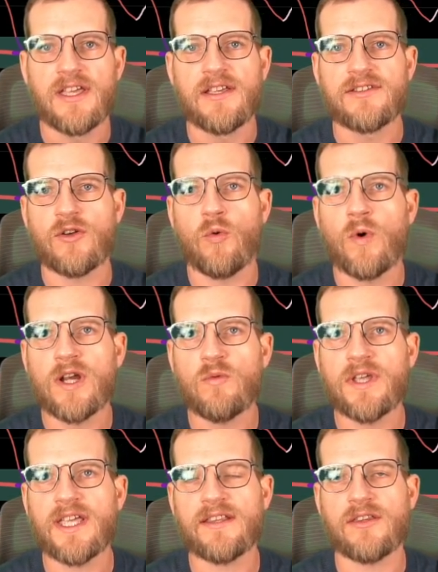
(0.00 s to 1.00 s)
So when we
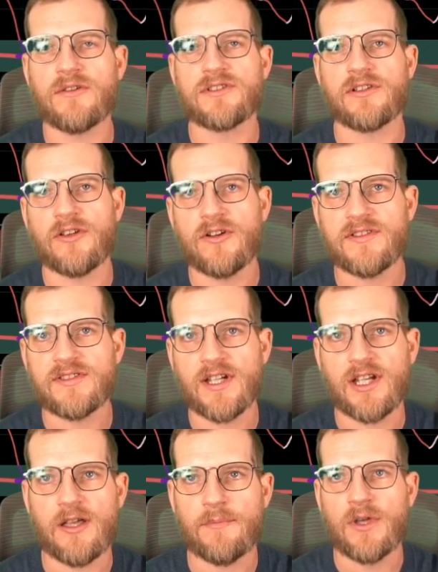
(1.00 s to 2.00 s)
get those alerts set
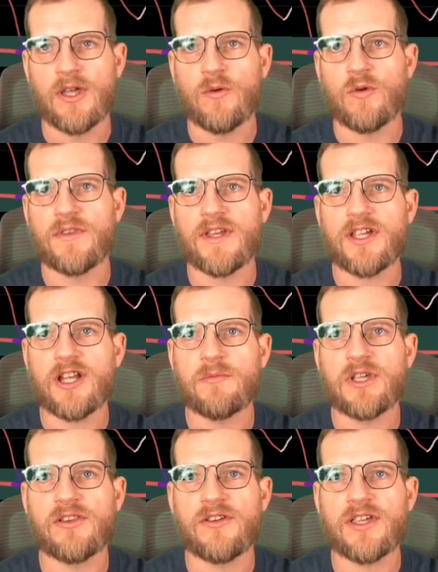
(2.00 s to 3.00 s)
up, we're then going to
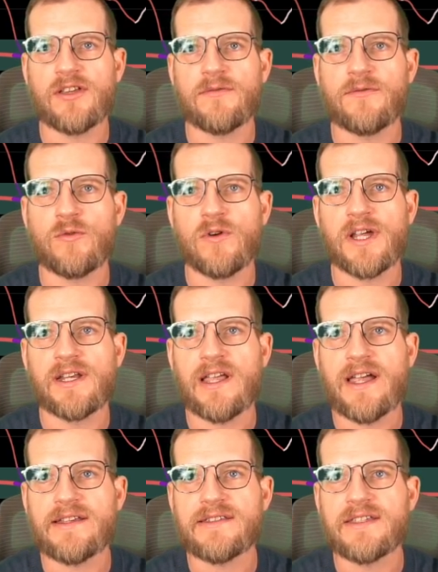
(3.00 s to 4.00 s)
be looking for a
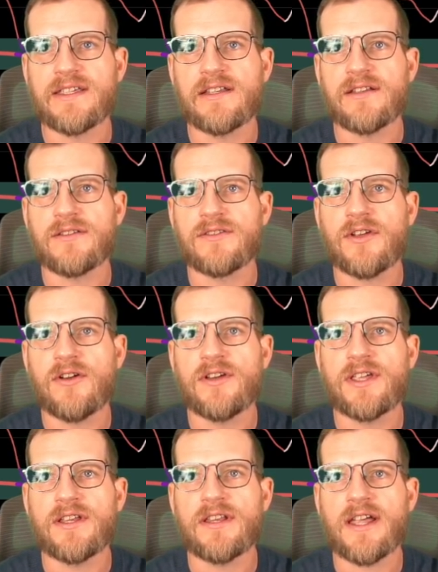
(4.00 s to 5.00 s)

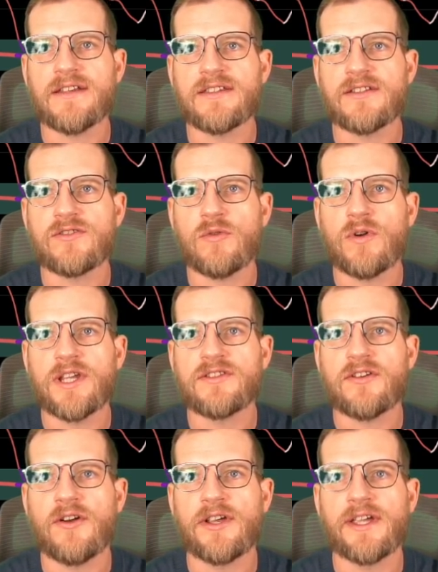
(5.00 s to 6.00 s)
1930, 1920
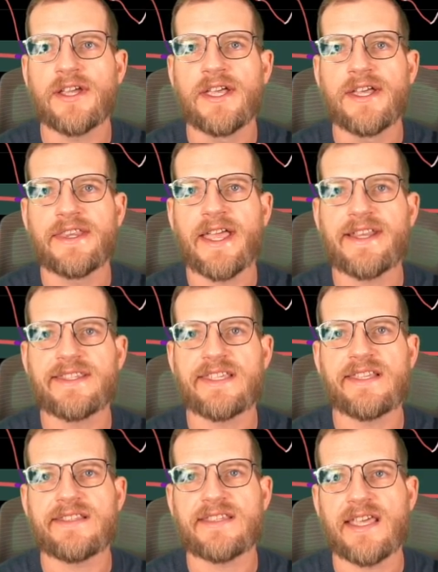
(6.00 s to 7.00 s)
target,
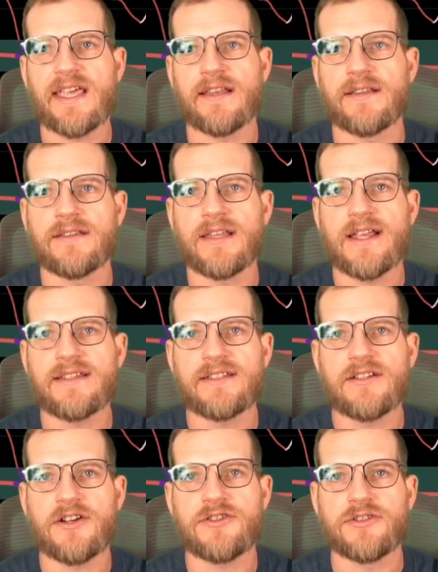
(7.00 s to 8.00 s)
1910,
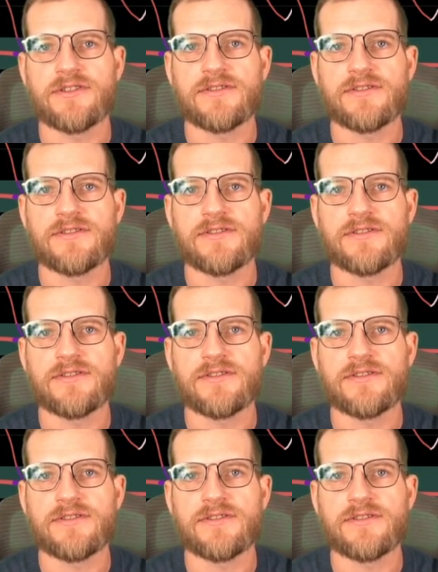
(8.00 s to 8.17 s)
1900.